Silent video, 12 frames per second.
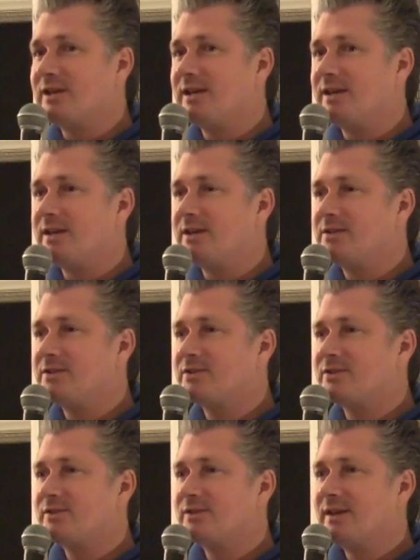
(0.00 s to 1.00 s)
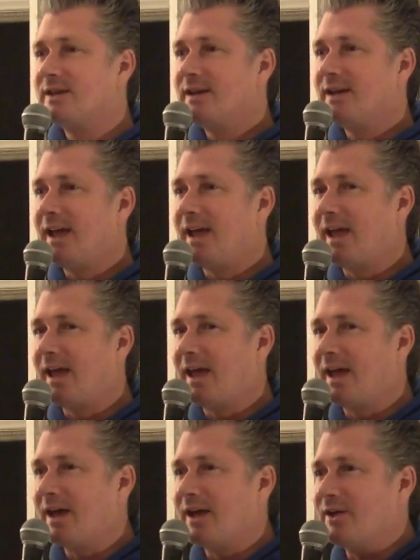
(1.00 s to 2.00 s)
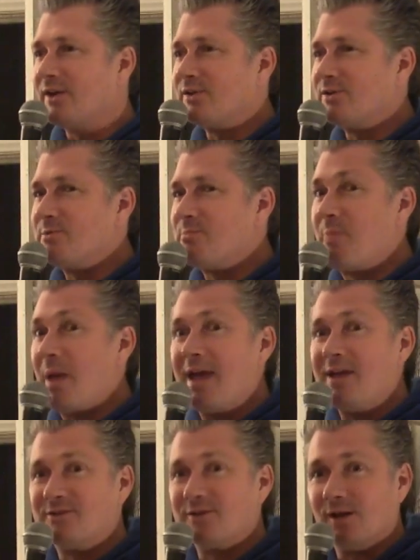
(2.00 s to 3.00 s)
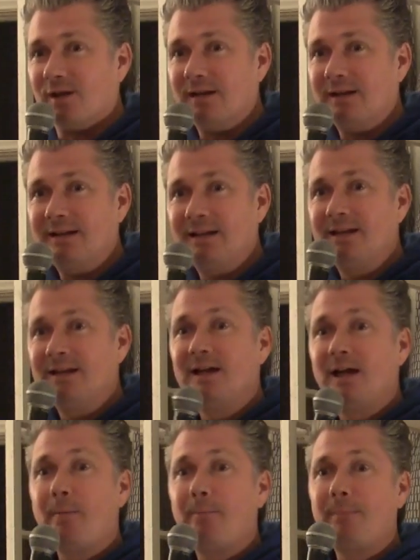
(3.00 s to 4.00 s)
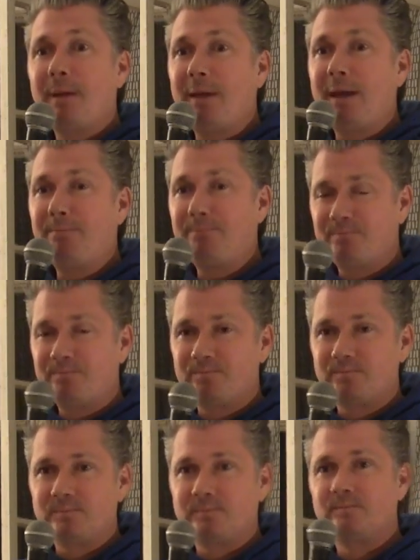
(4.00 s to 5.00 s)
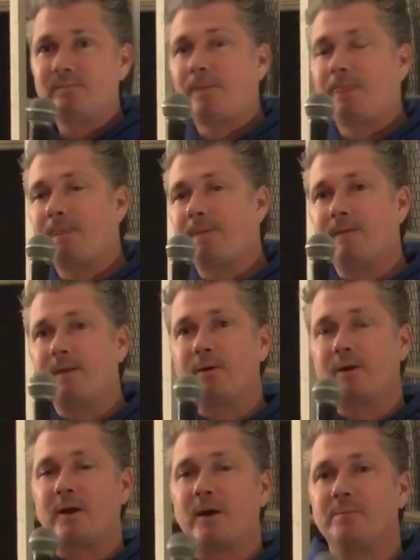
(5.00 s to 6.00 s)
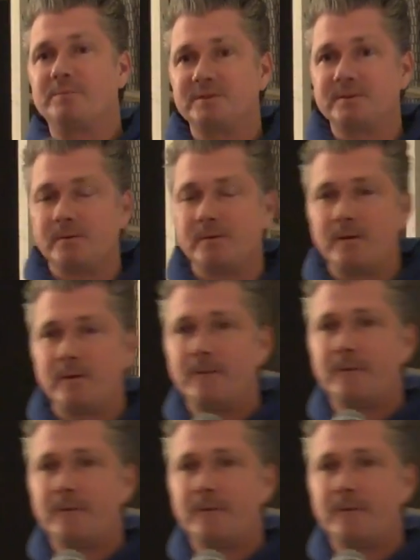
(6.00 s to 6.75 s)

cheese, and basil? Beep beep. And there it comes.